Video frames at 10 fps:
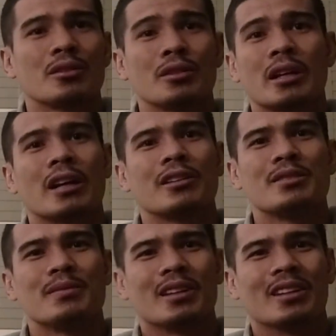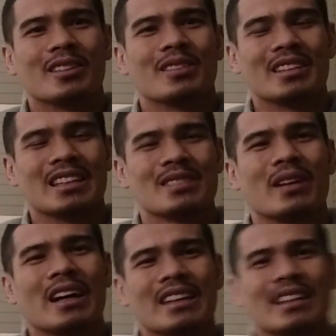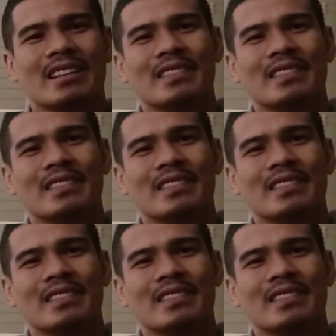to encourage me to win this fight.